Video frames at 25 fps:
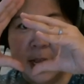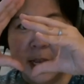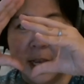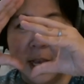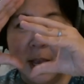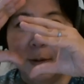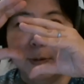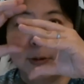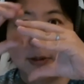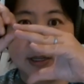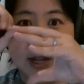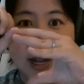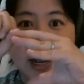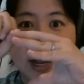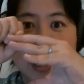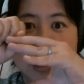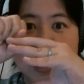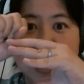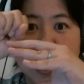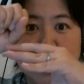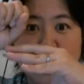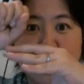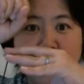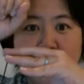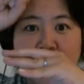gives that
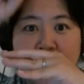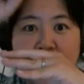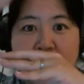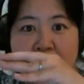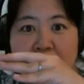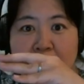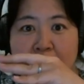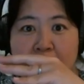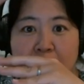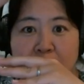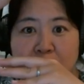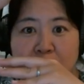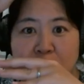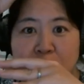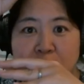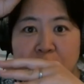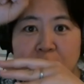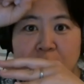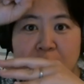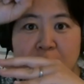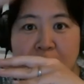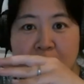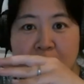elastic energy